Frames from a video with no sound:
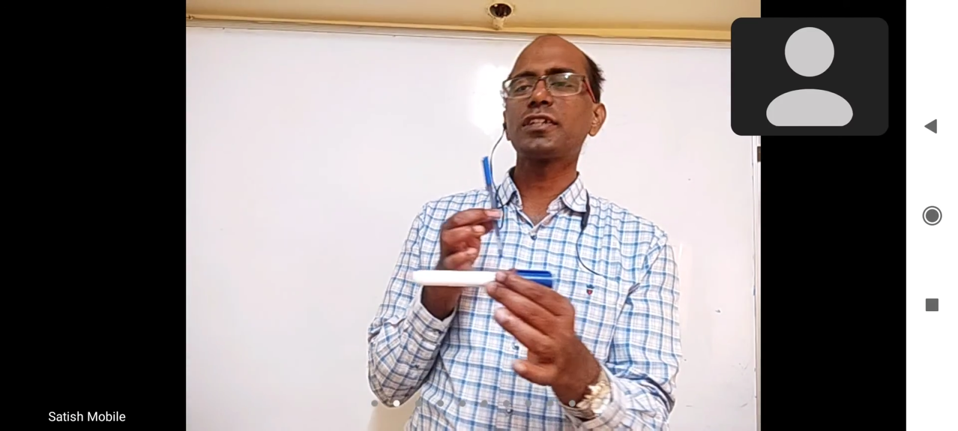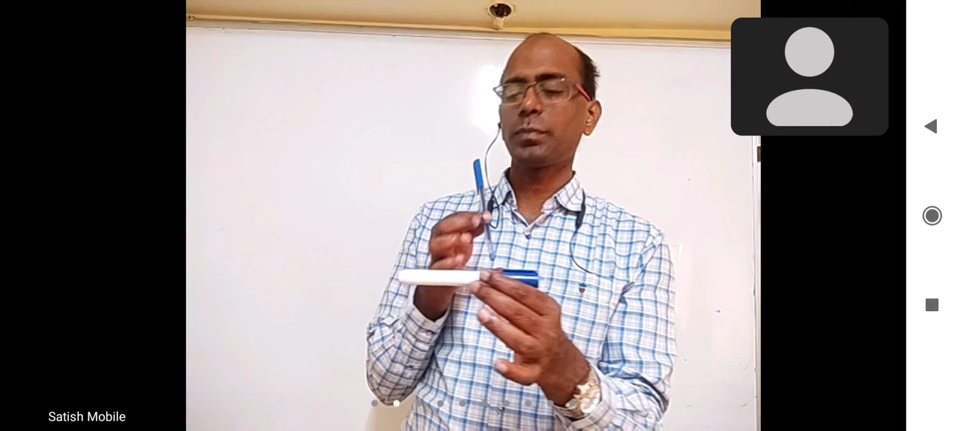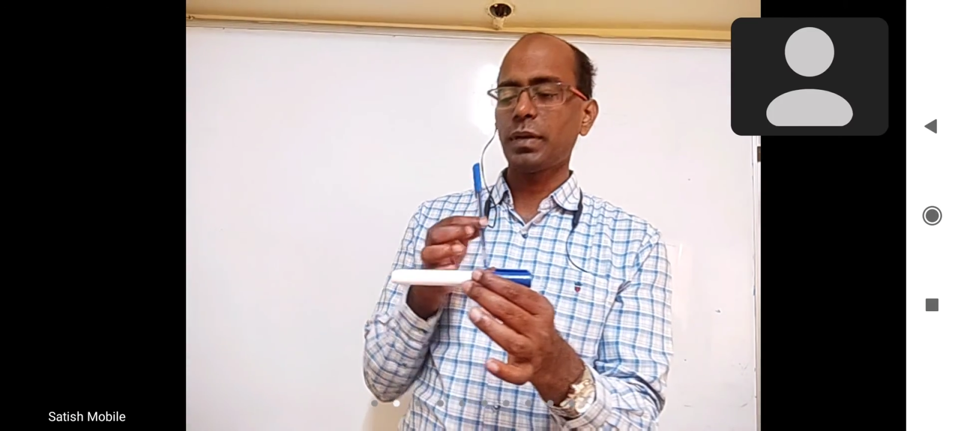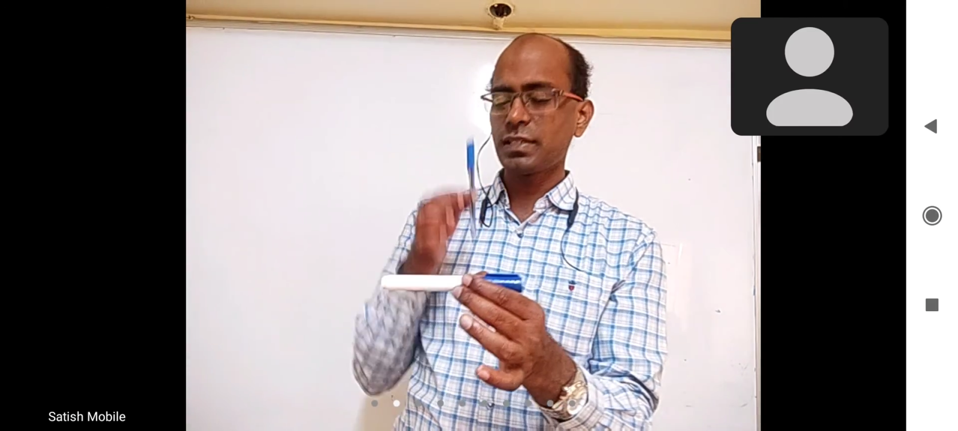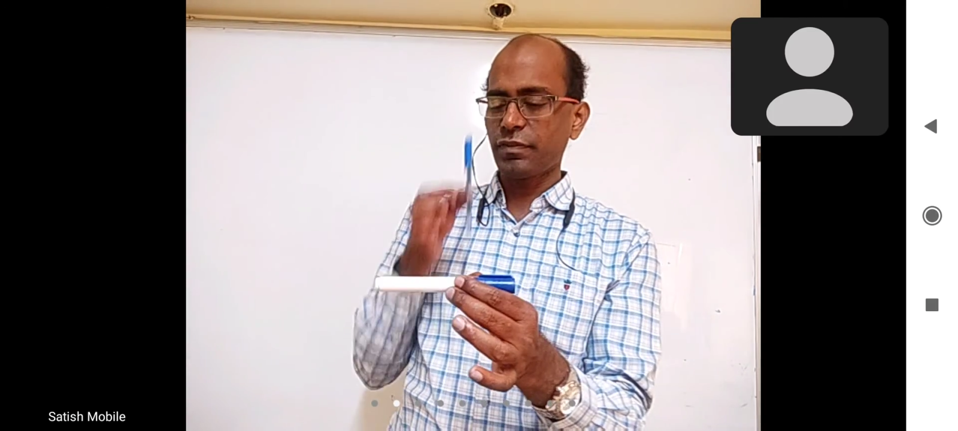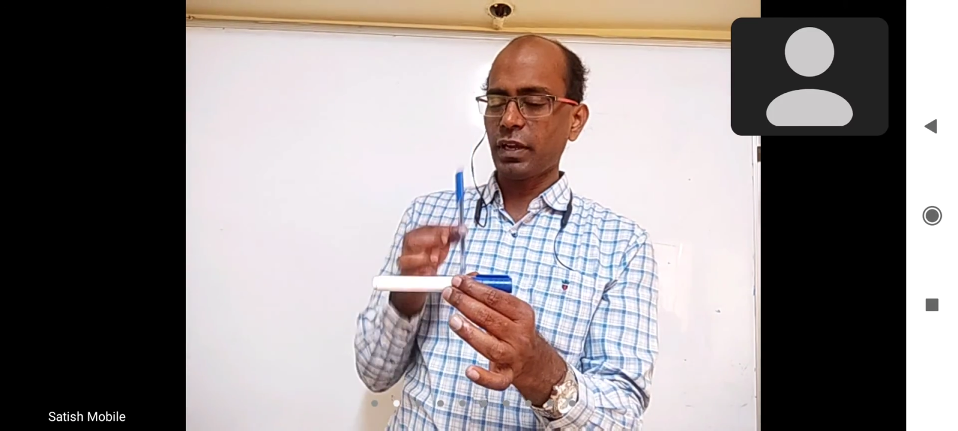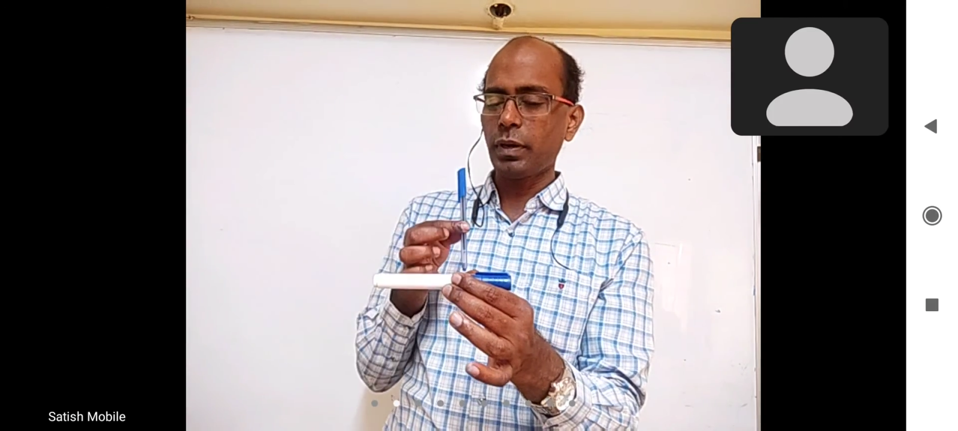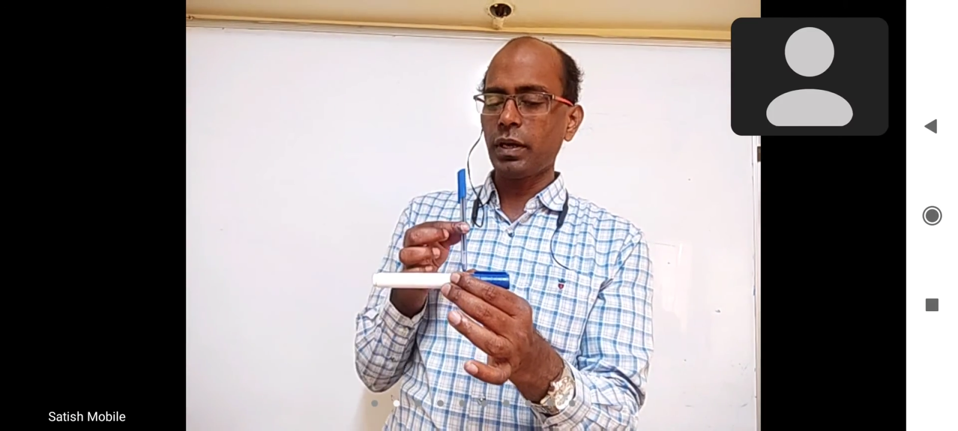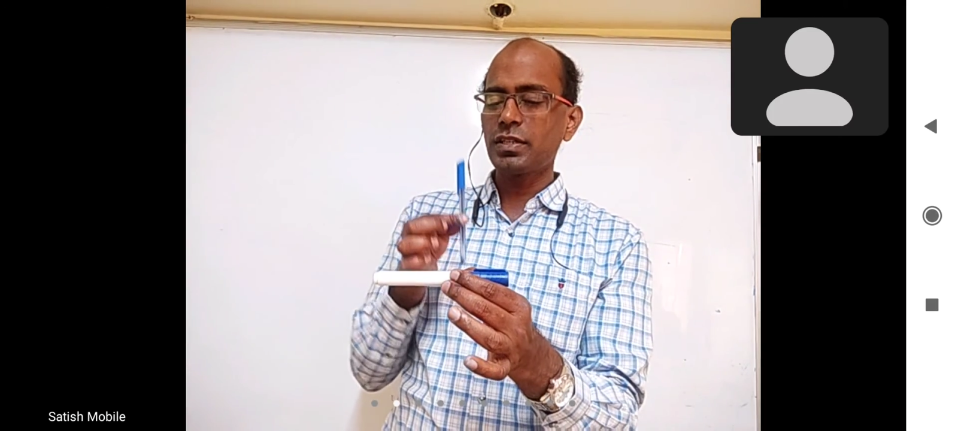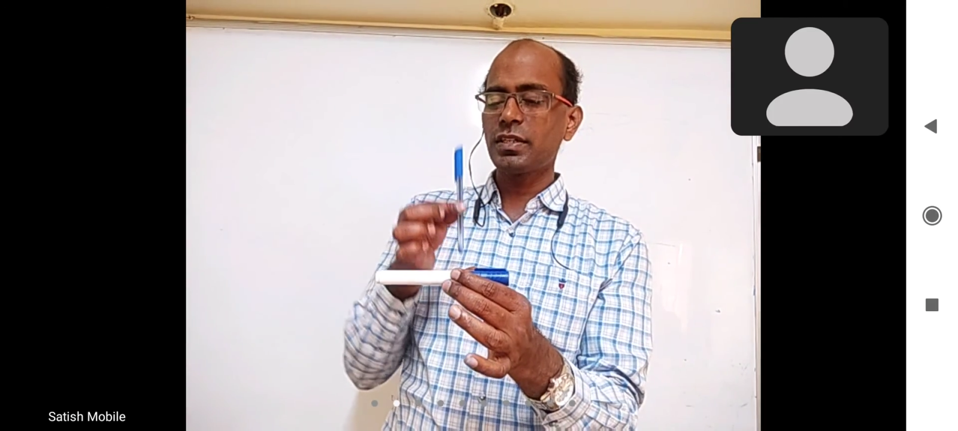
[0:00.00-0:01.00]
If a bar is
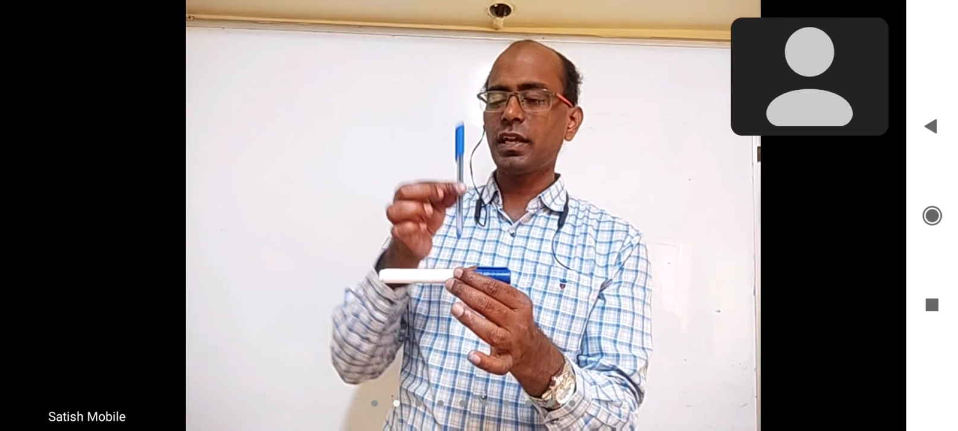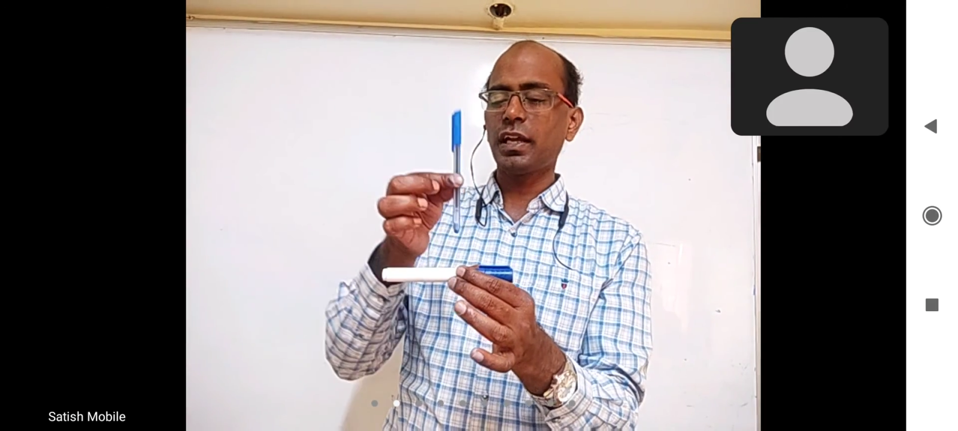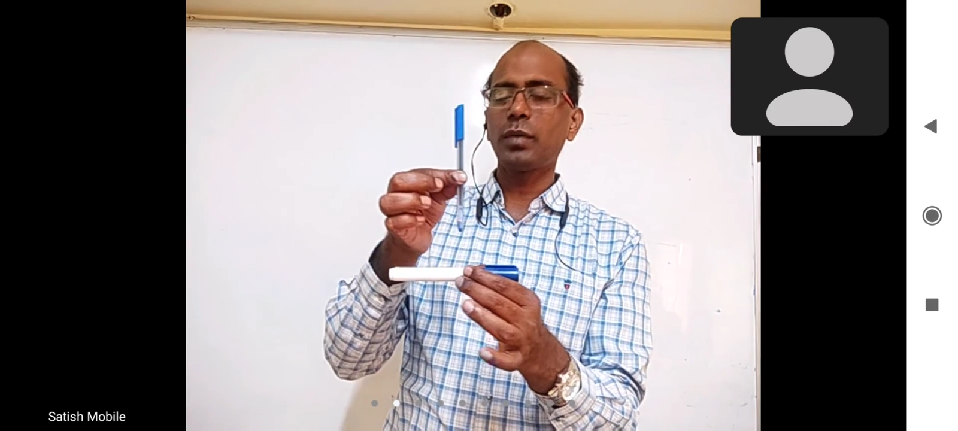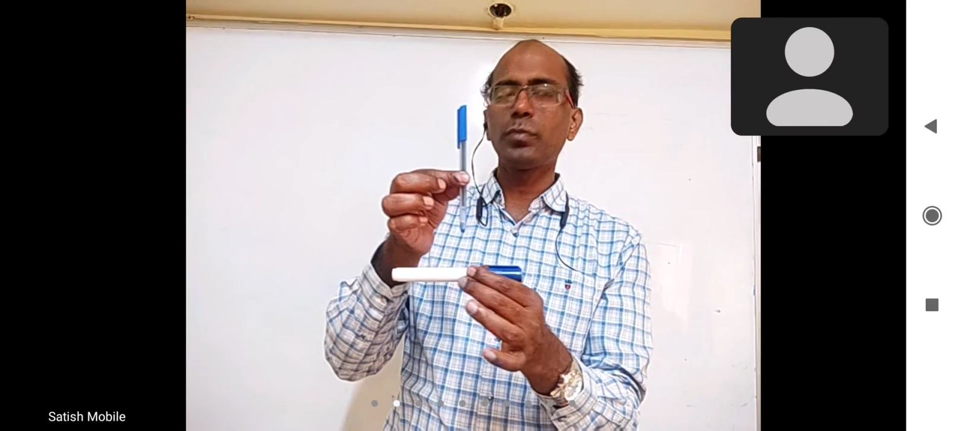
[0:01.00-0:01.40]
here, I can move it,